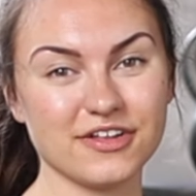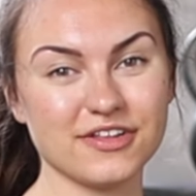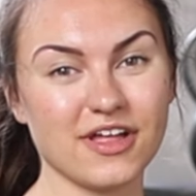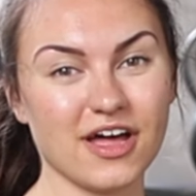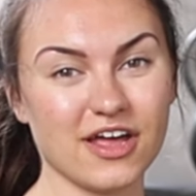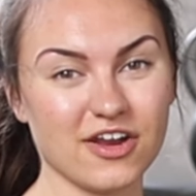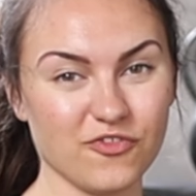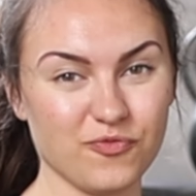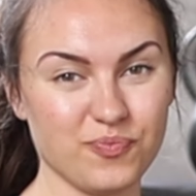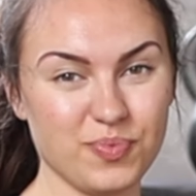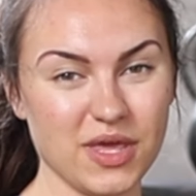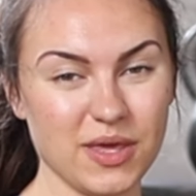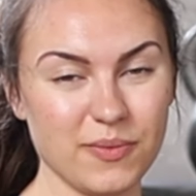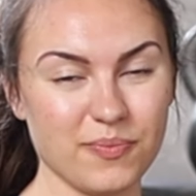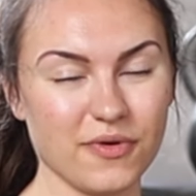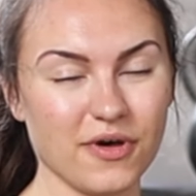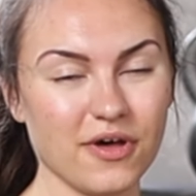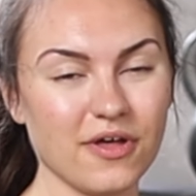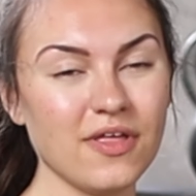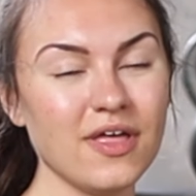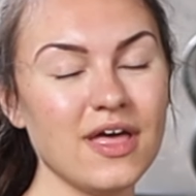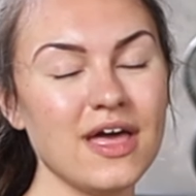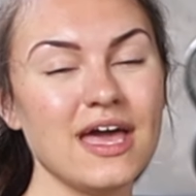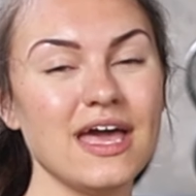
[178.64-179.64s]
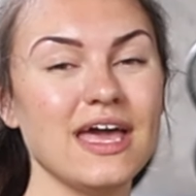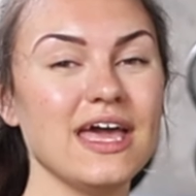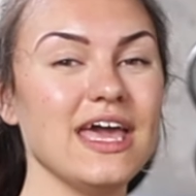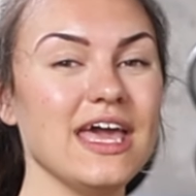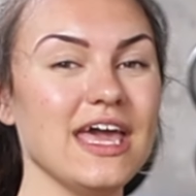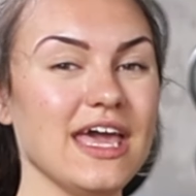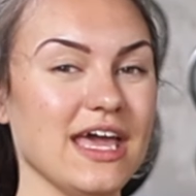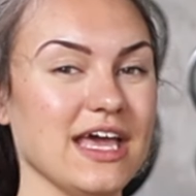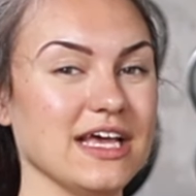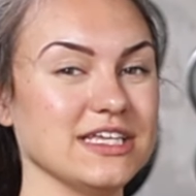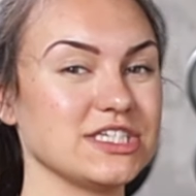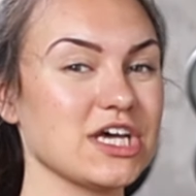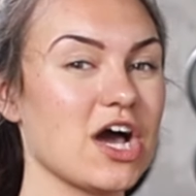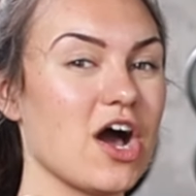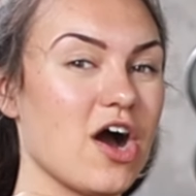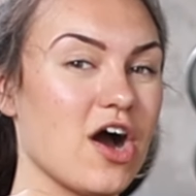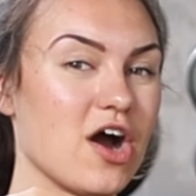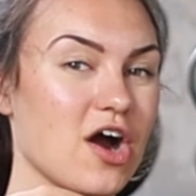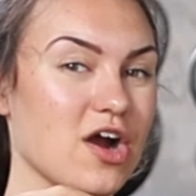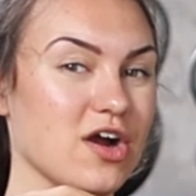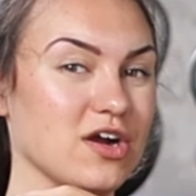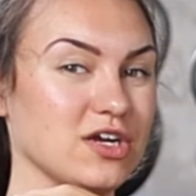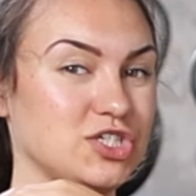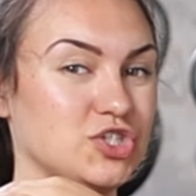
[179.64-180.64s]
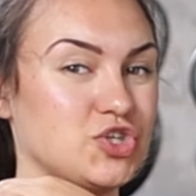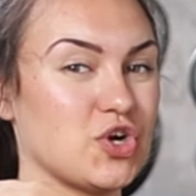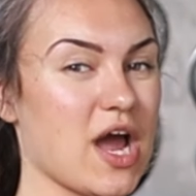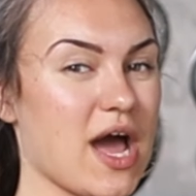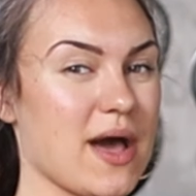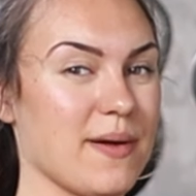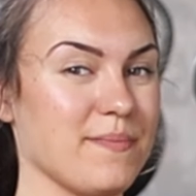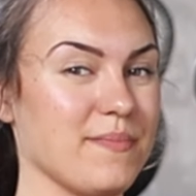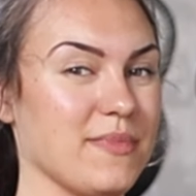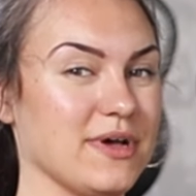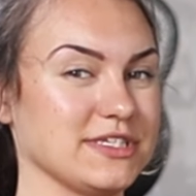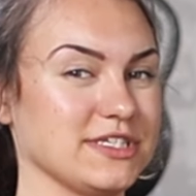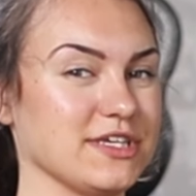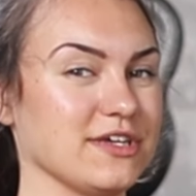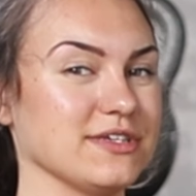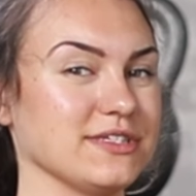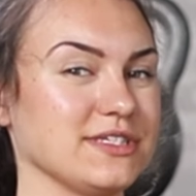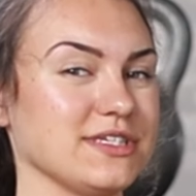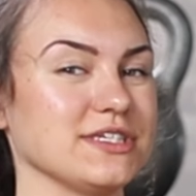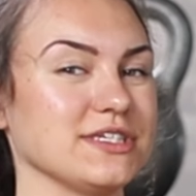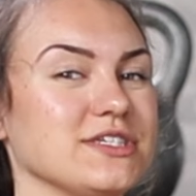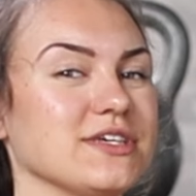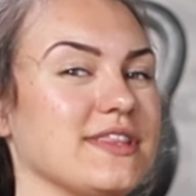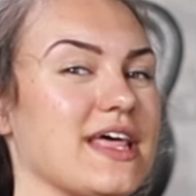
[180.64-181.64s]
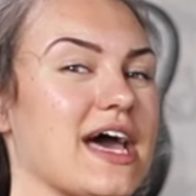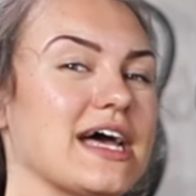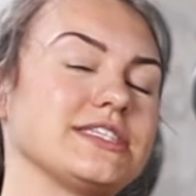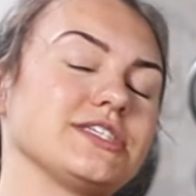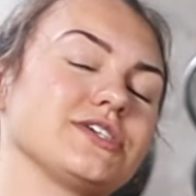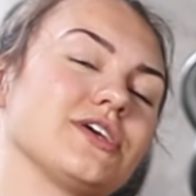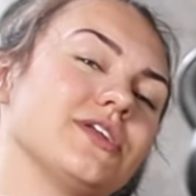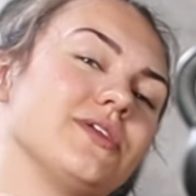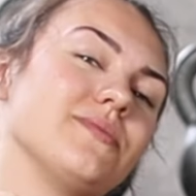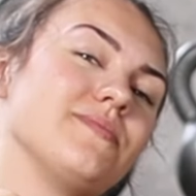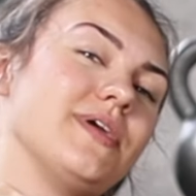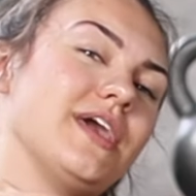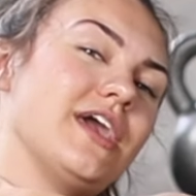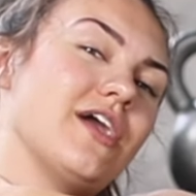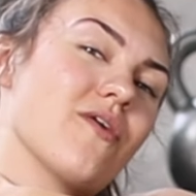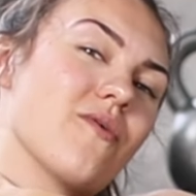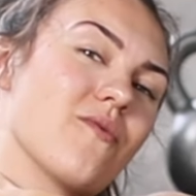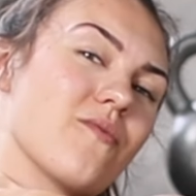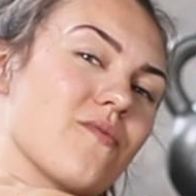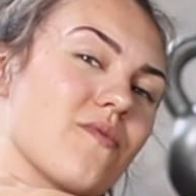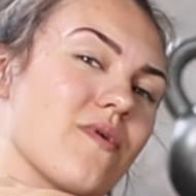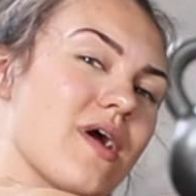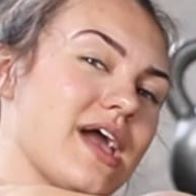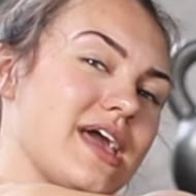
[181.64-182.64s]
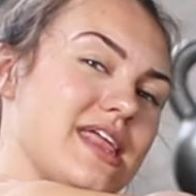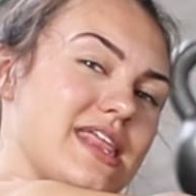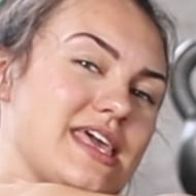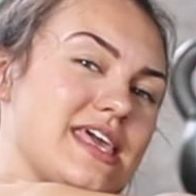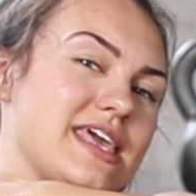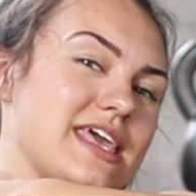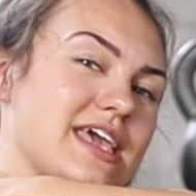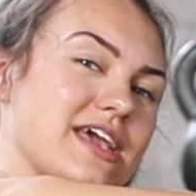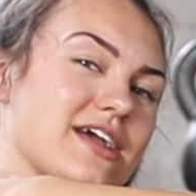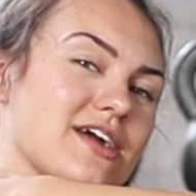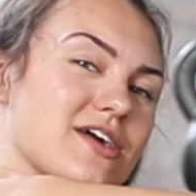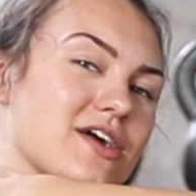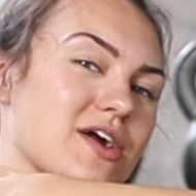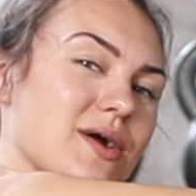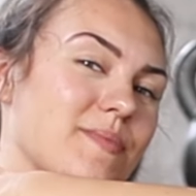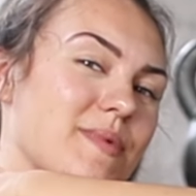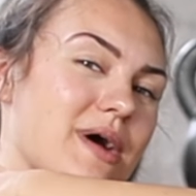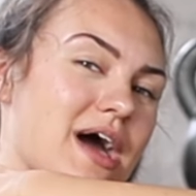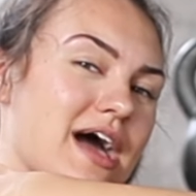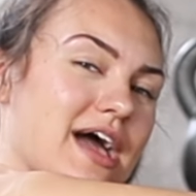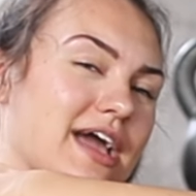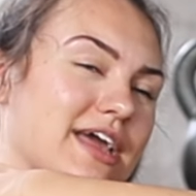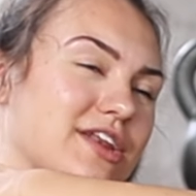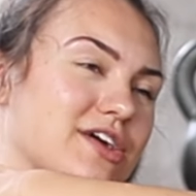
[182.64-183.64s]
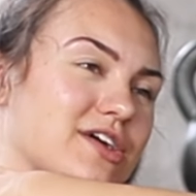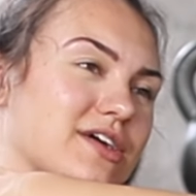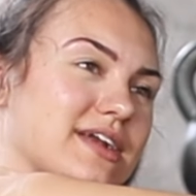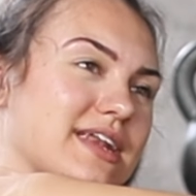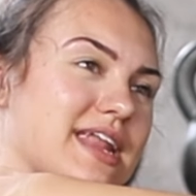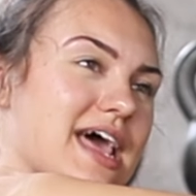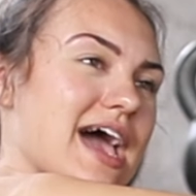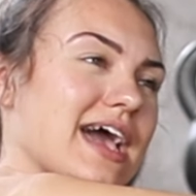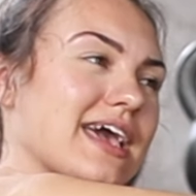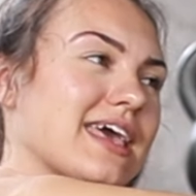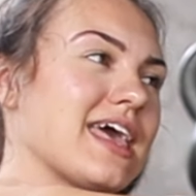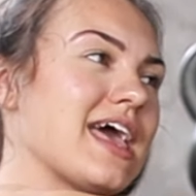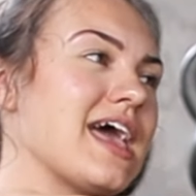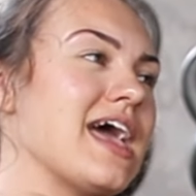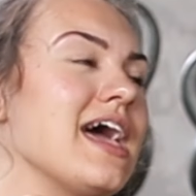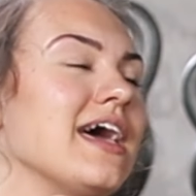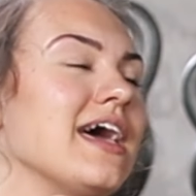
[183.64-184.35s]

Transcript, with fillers: a lot of people is our trap muscles. So that's gonna be right here behind our neck.